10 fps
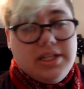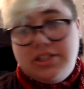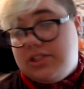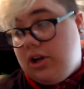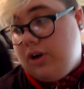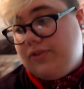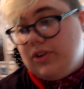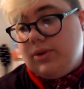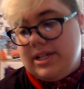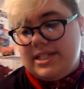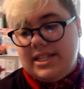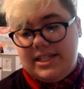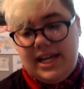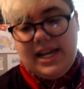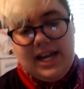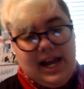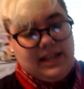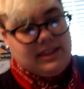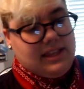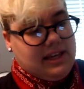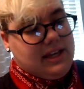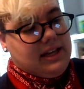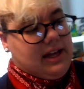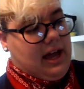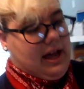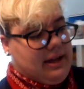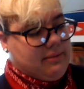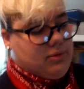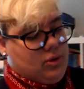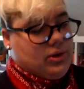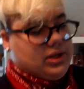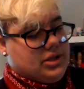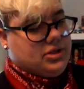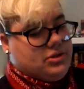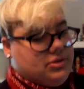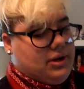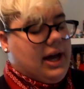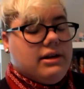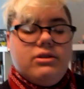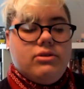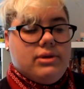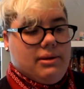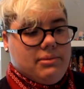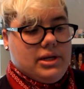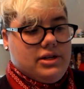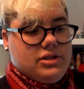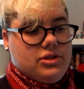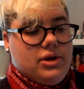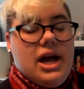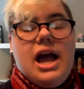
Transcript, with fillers: So for the rest of the day, I think I am going to, I don't know what I'm going to do.